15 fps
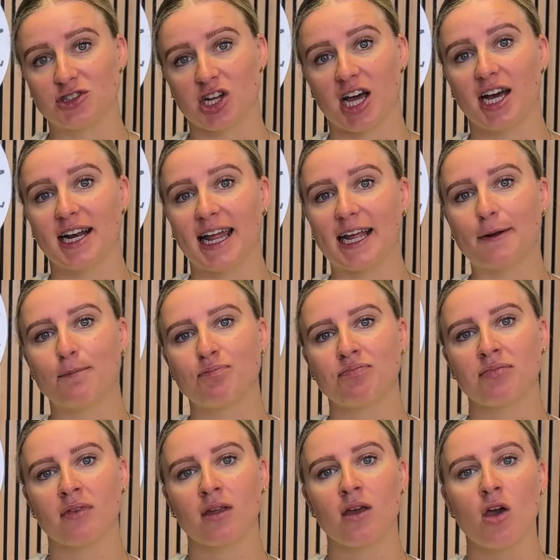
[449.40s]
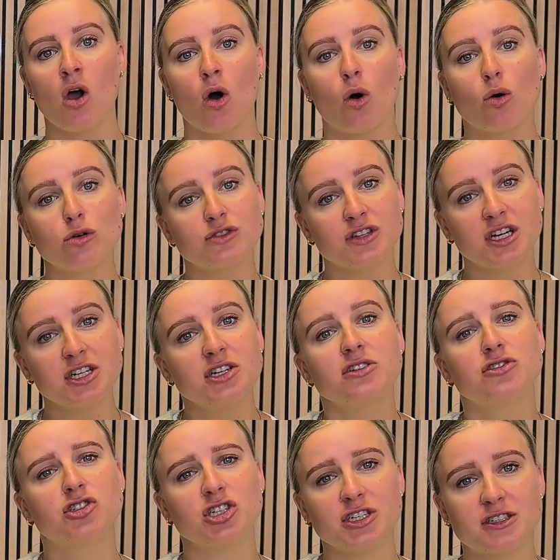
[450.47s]
journey. Also,
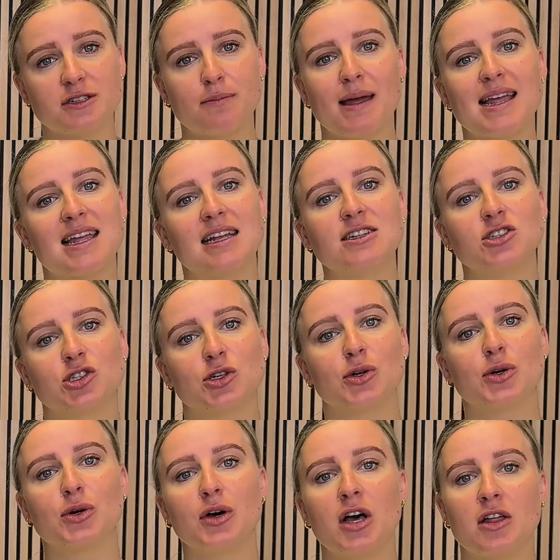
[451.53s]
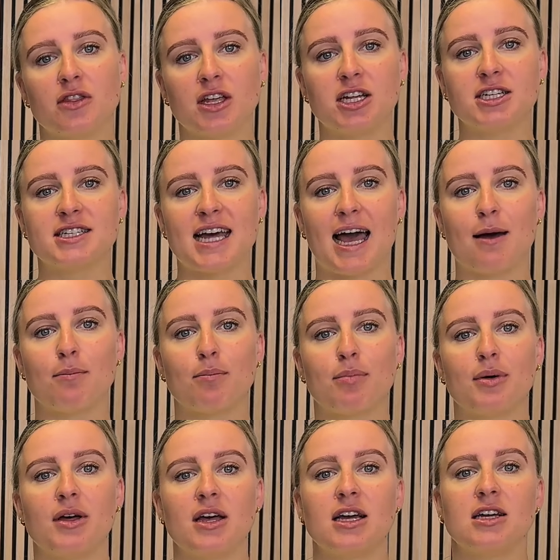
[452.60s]
just making sure that you tamp
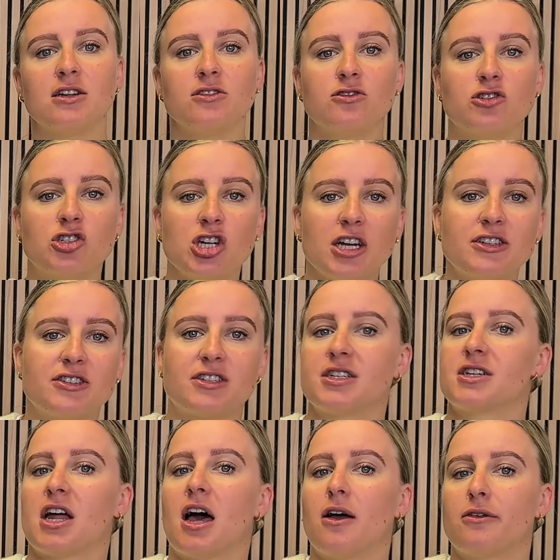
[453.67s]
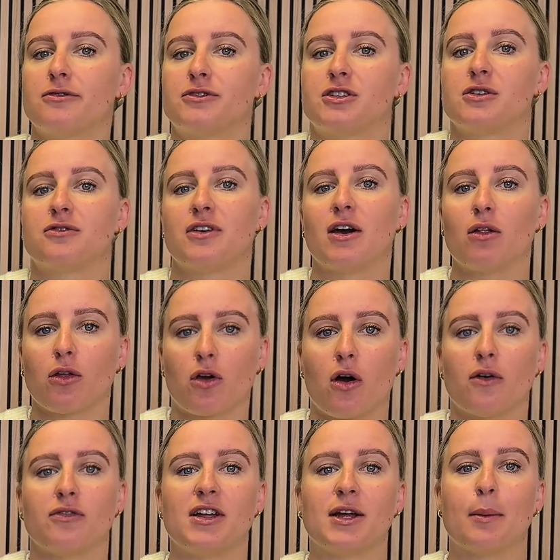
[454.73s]
just enough to feel the
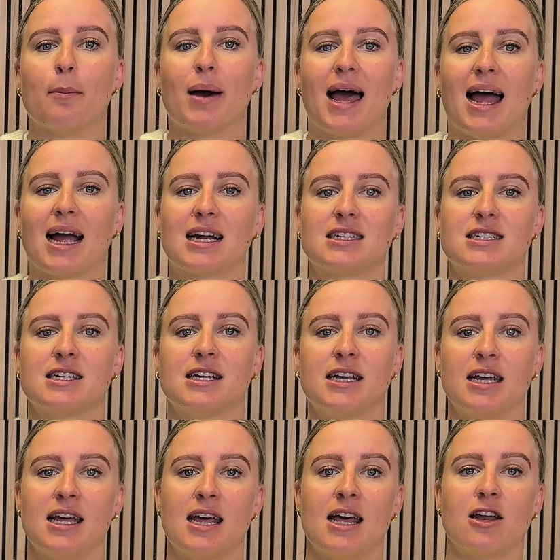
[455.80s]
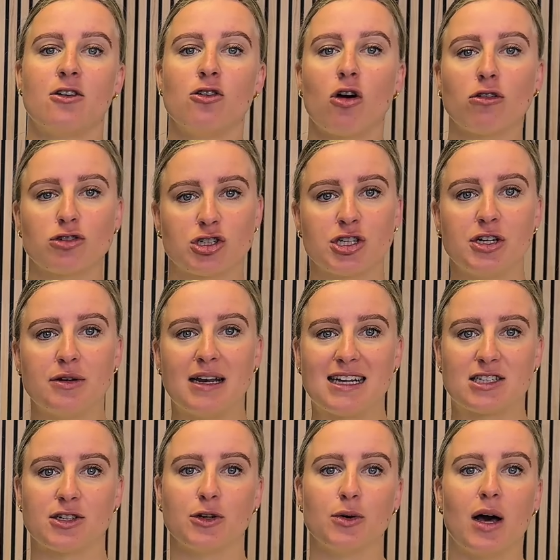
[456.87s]
coffee compact, not too
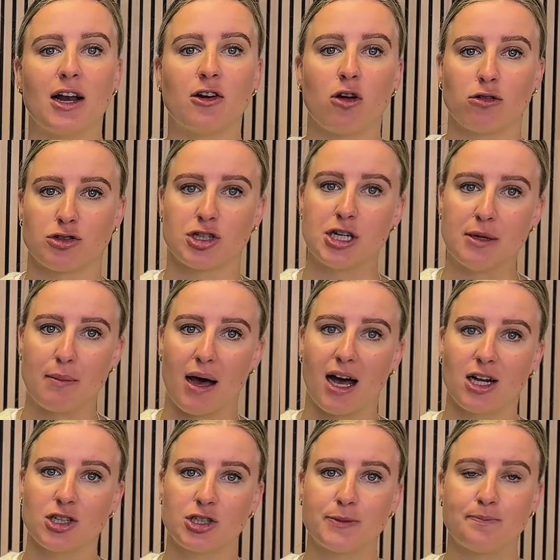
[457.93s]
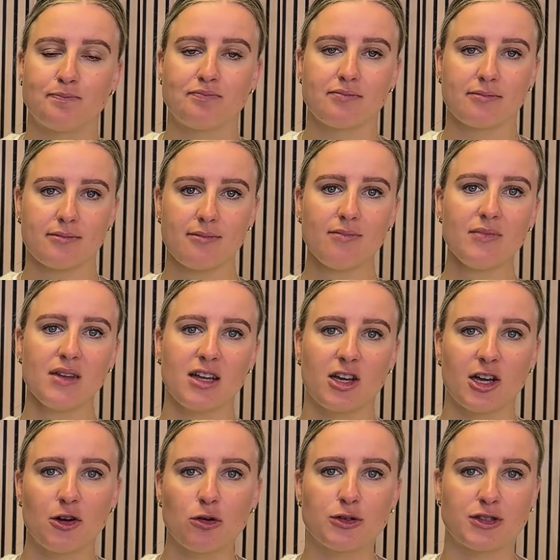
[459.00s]
little and not too much,
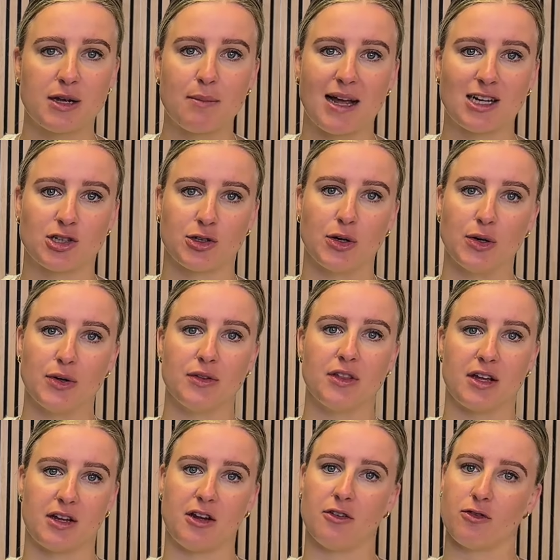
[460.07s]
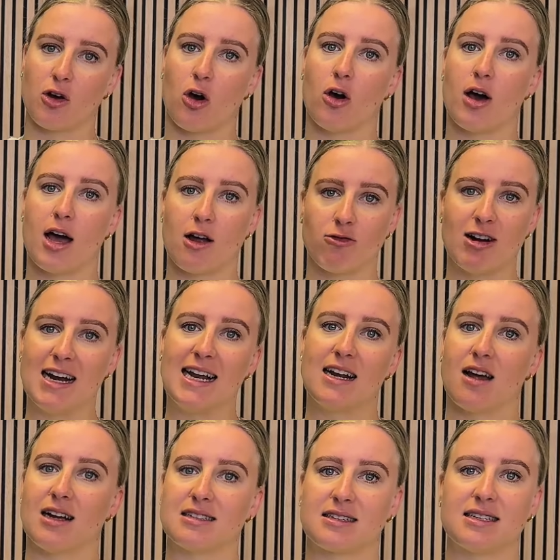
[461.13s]
can also make sure that you've got a really
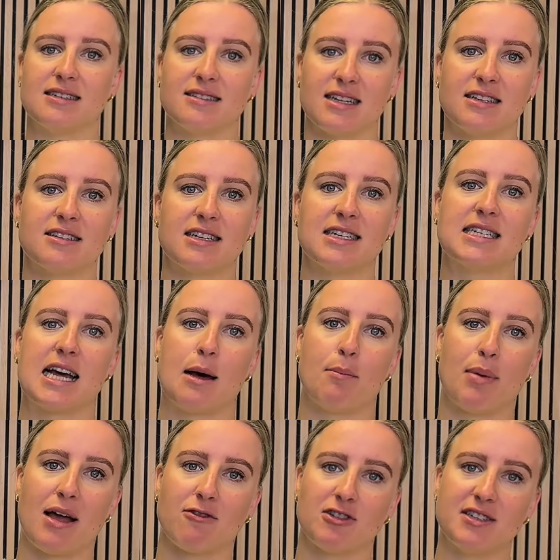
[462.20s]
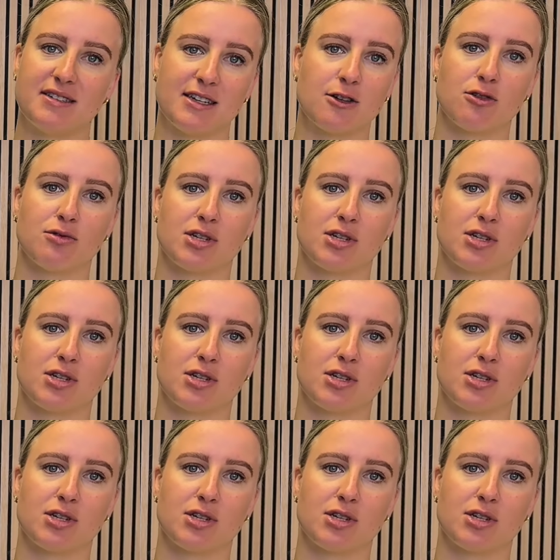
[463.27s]
nice consistent tamp every single